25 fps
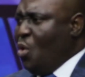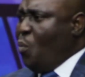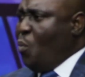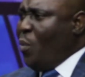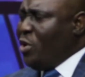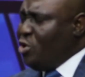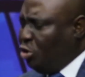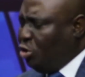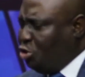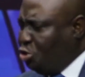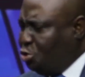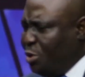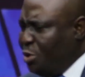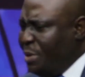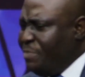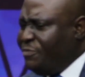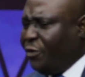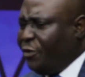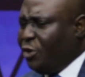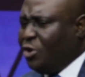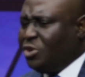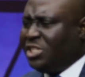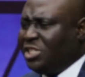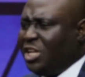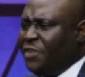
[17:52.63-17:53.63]
When your dream
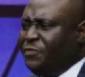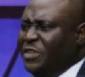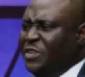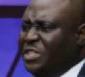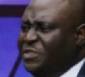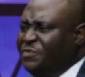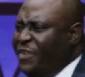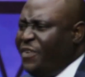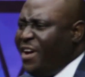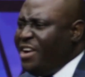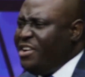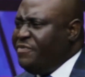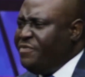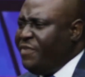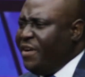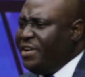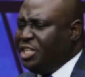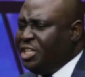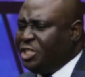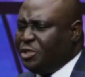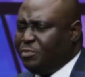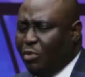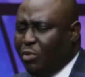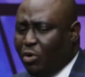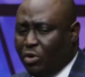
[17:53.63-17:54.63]
for yourself is very,
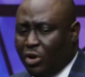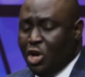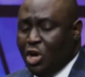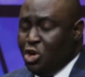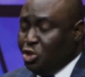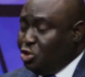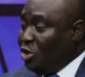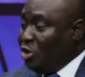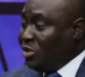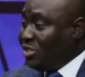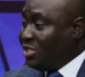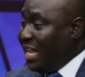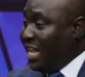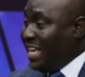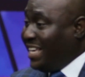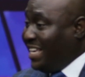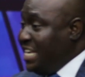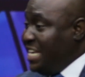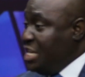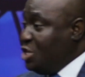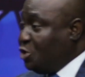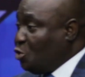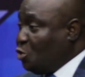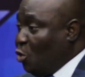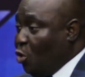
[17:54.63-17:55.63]
very small, just like
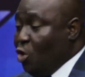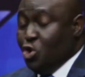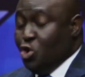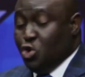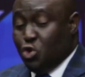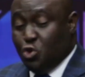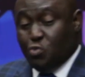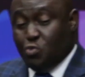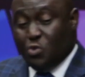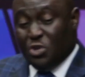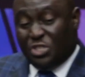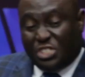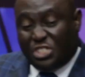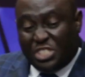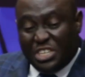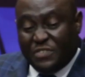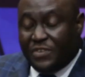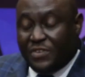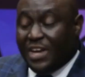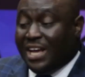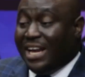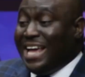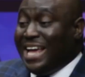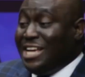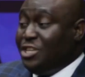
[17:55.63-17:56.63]
Esau, you will
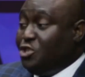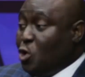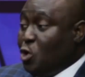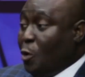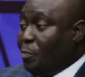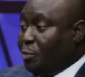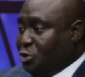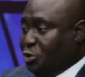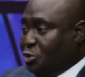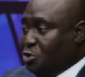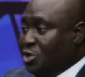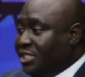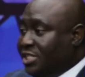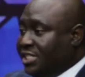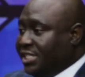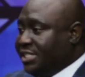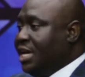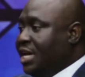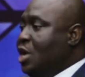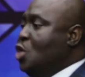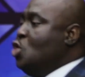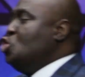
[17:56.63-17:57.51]
trivialize your opportunities.